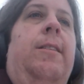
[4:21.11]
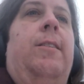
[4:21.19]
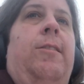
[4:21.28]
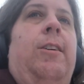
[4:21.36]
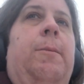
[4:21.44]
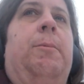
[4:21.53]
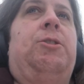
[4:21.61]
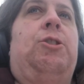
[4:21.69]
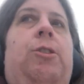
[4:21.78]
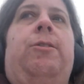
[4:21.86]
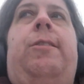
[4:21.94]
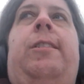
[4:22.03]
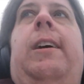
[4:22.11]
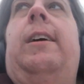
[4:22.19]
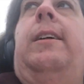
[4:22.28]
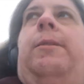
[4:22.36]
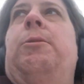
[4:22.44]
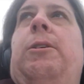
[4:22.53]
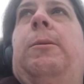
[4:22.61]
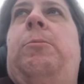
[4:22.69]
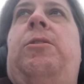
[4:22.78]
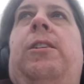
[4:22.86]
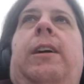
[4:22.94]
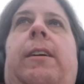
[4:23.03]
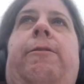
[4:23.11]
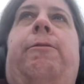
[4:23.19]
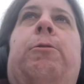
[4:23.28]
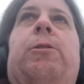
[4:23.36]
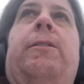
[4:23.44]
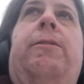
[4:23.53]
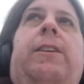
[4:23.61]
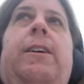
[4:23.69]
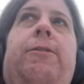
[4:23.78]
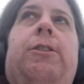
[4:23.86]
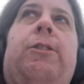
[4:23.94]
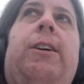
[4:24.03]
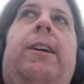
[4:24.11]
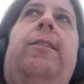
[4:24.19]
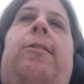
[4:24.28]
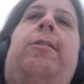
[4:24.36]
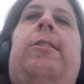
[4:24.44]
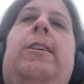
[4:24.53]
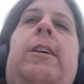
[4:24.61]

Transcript: The temperatures, yeah, they were up to like 45 degrees